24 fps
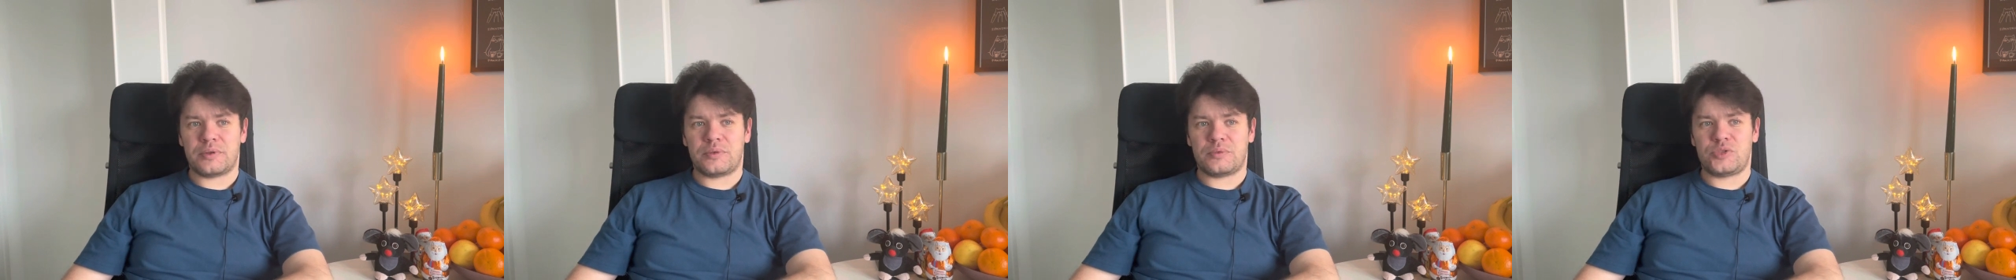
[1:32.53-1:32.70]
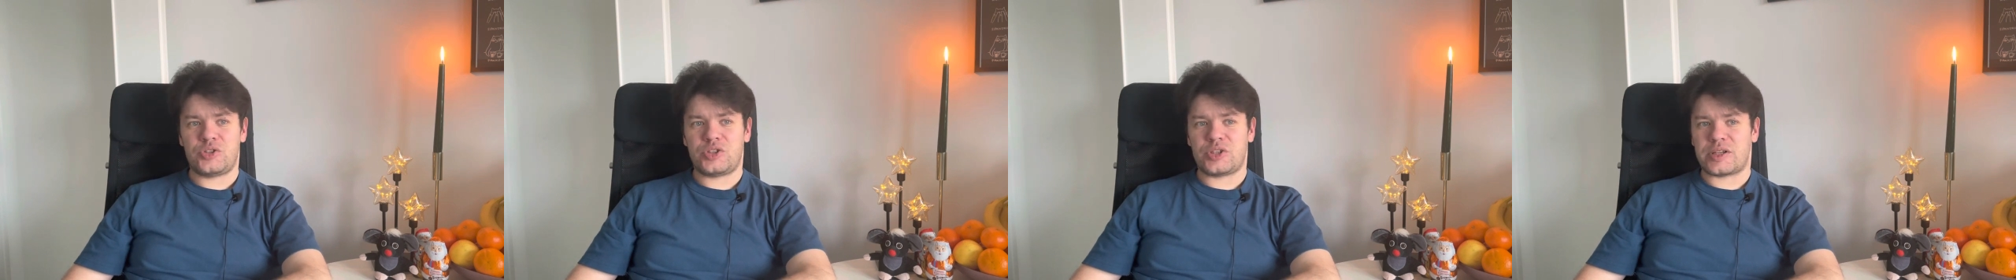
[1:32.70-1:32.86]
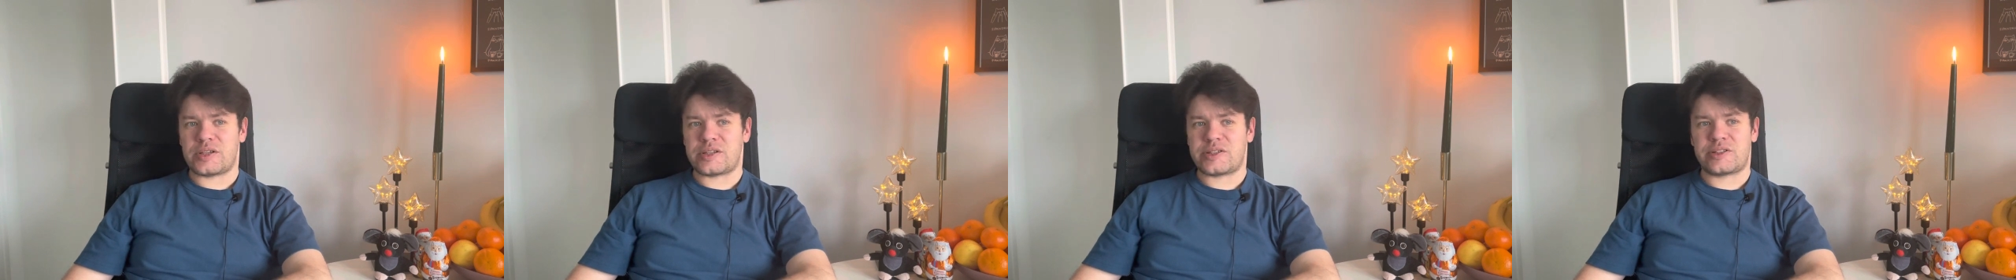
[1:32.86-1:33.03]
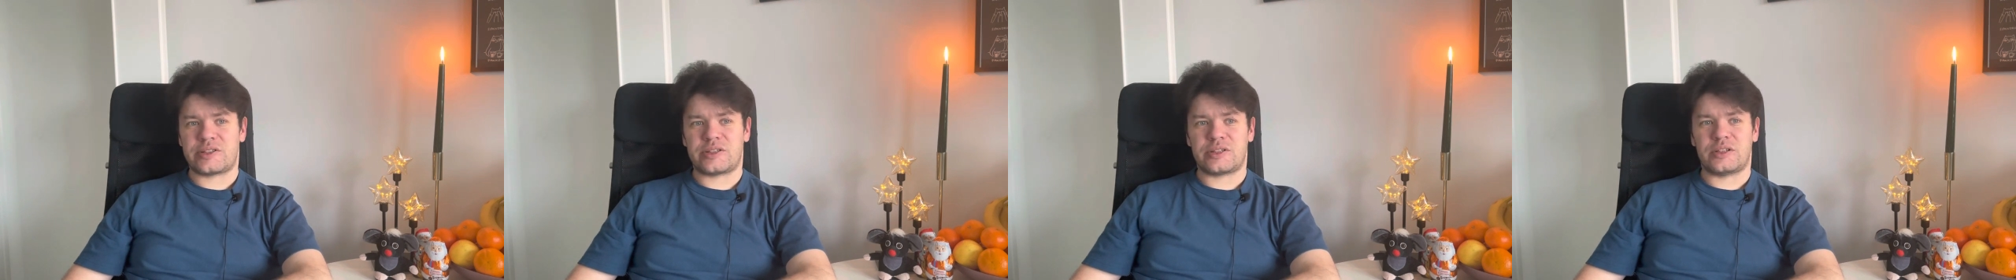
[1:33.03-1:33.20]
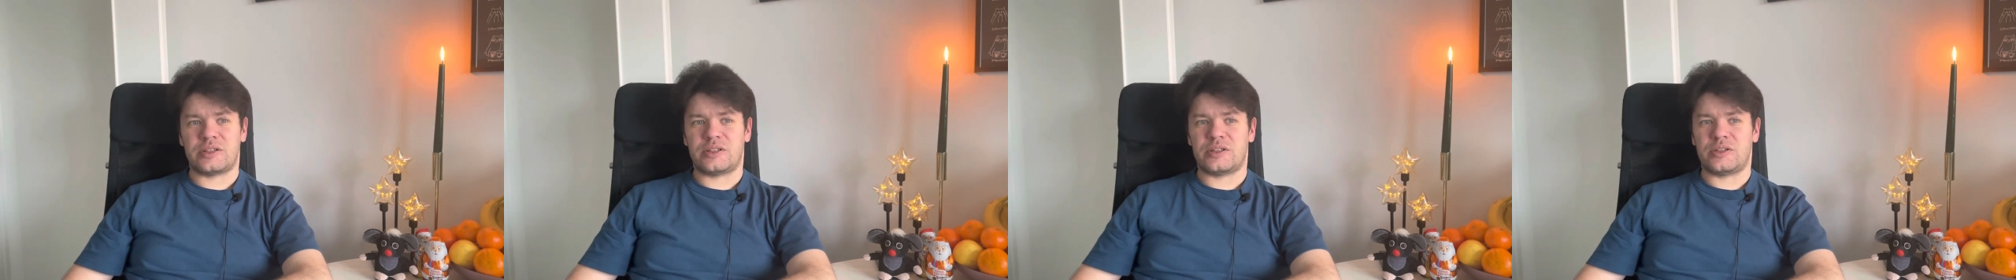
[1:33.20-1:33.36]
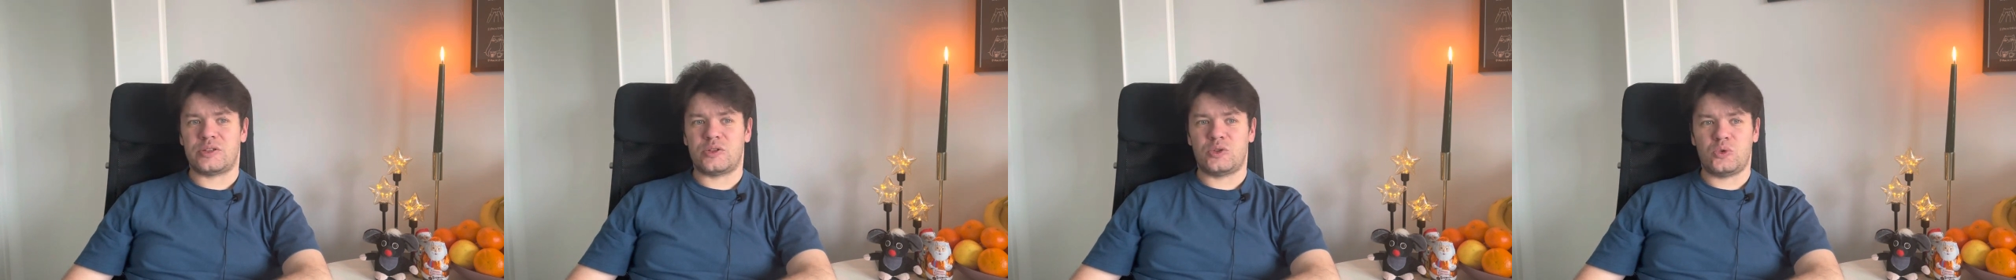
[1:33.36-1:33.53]
just
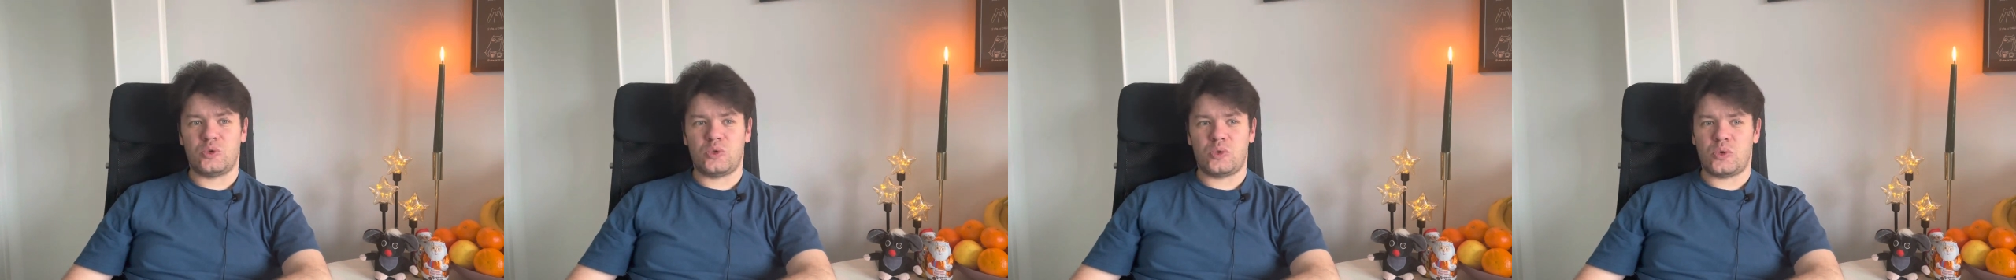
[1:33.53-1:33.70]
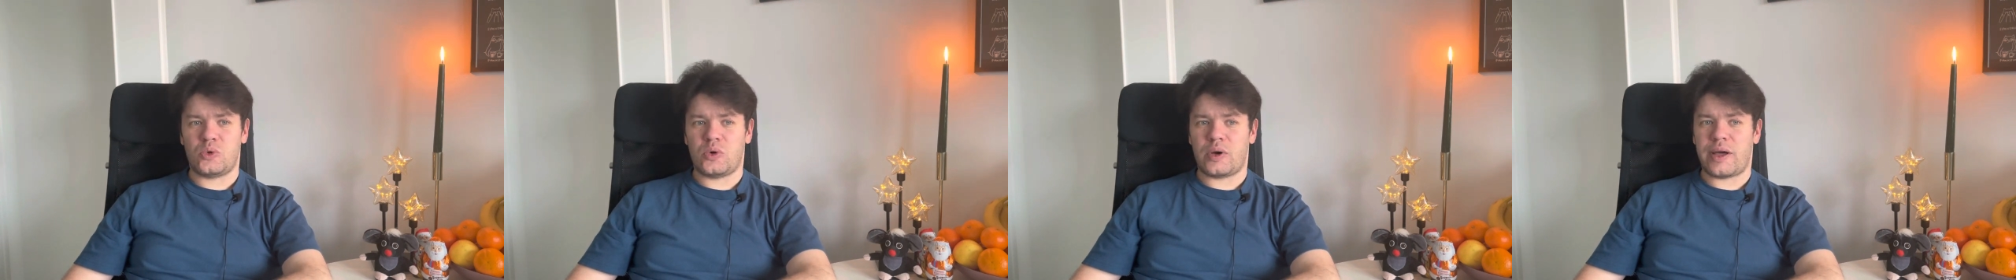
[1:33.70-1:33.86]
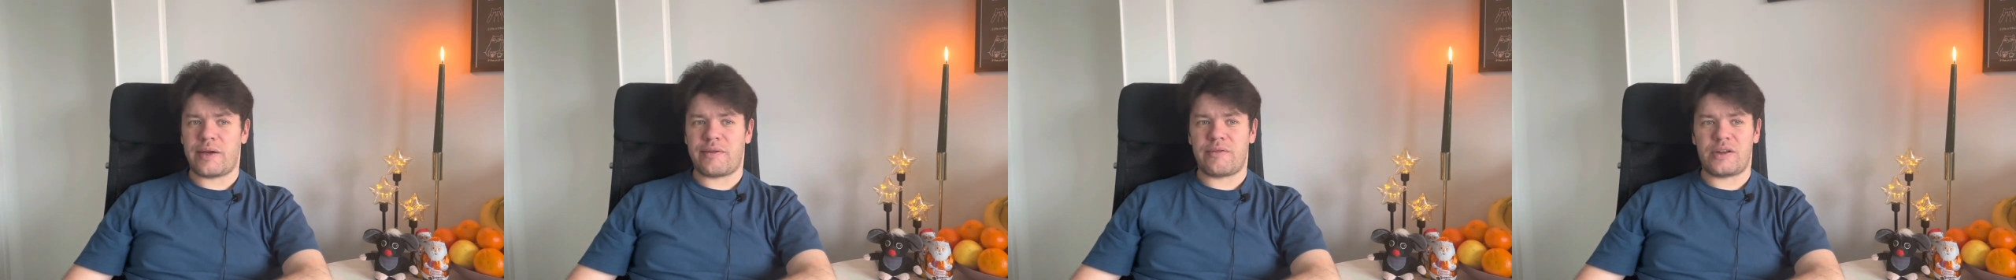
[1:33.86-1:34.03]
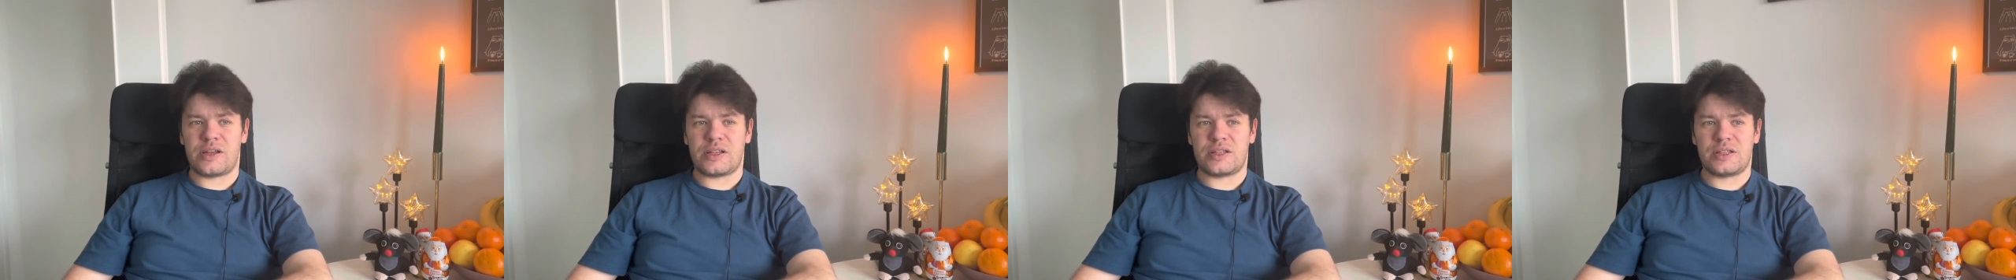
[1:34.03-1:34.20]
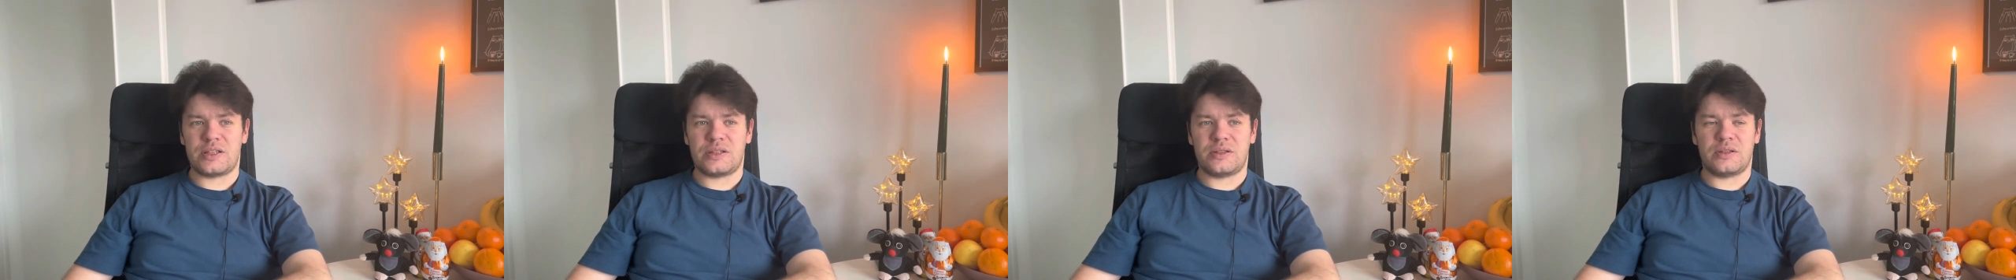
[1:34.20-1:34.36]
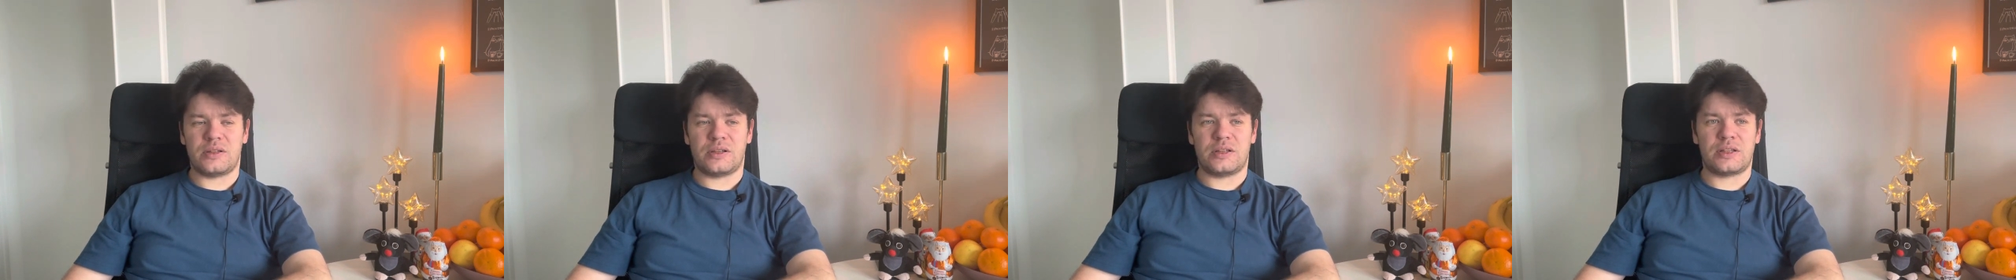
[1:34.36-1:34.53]
do
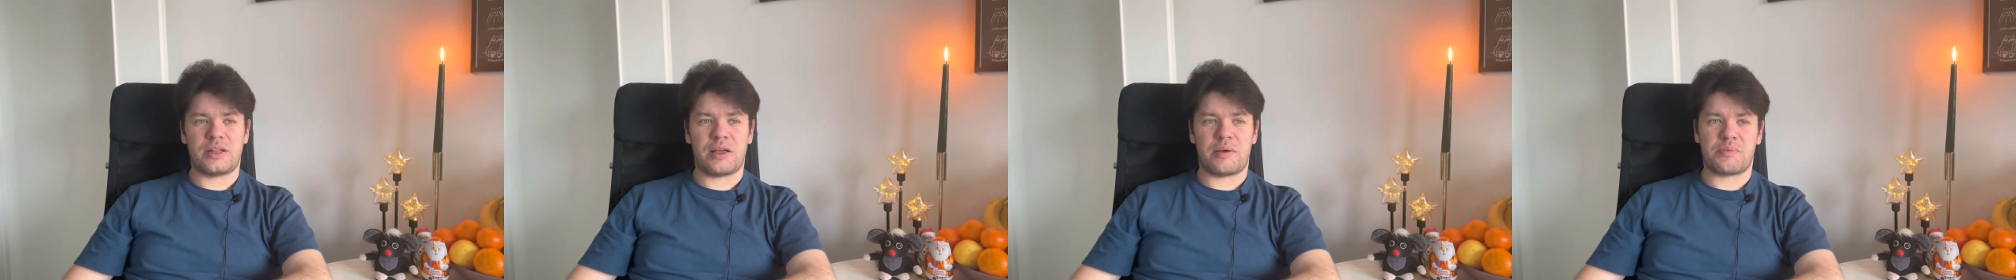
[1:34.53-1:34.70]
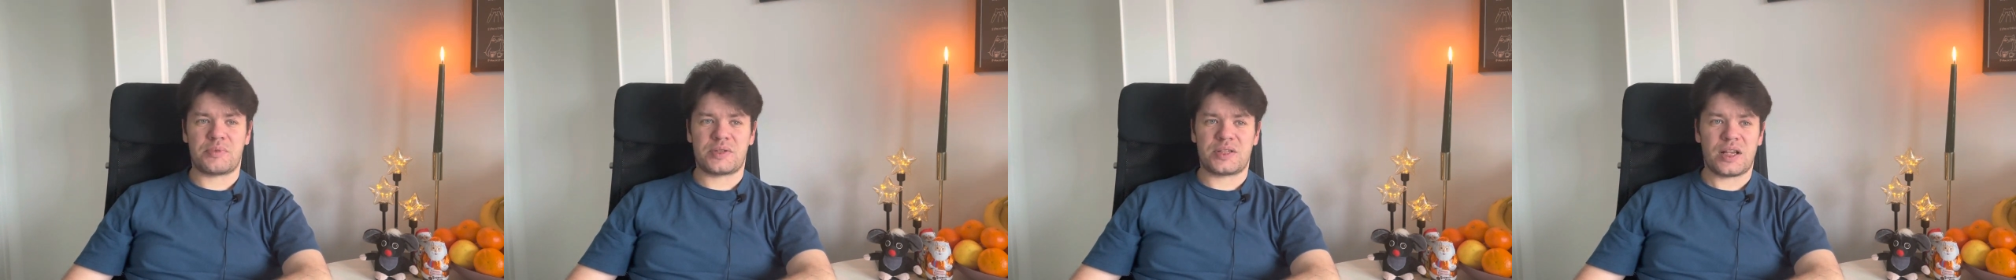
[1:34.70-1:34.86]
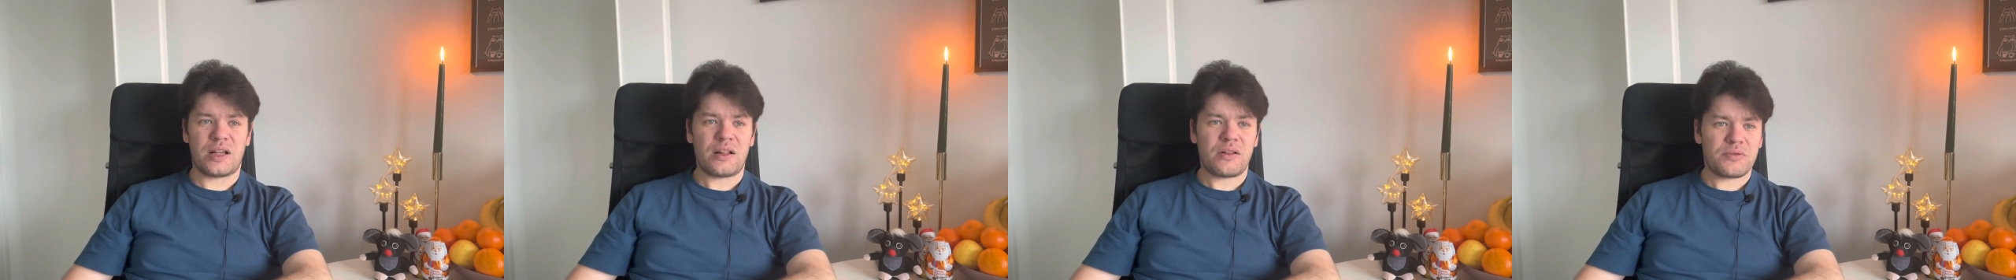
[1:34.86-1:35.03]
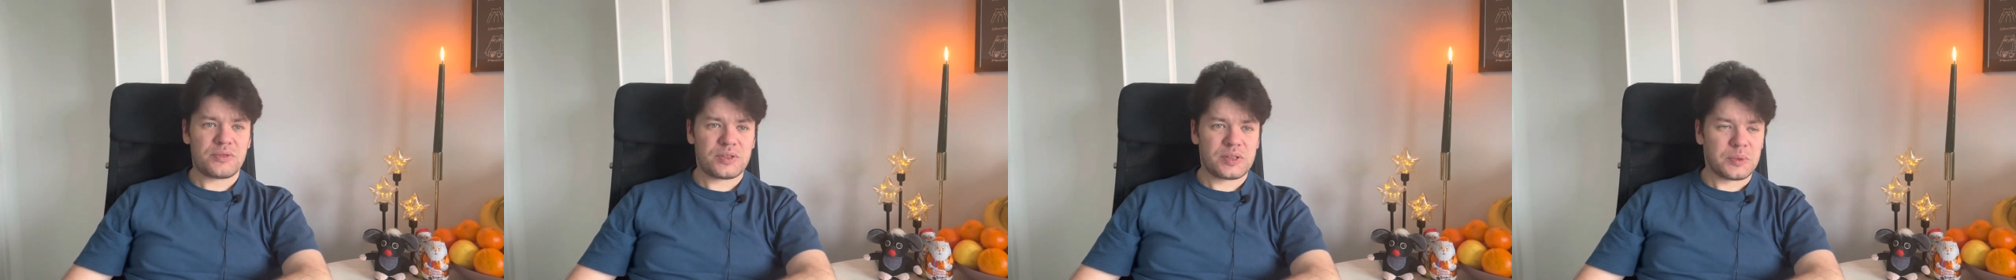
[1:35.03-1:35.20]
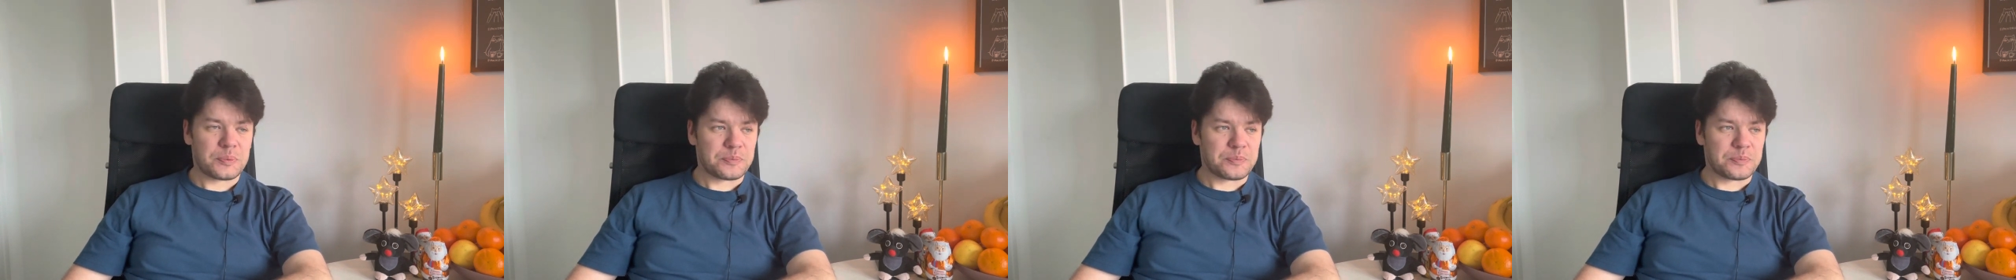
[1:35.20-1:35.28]
everything themselves.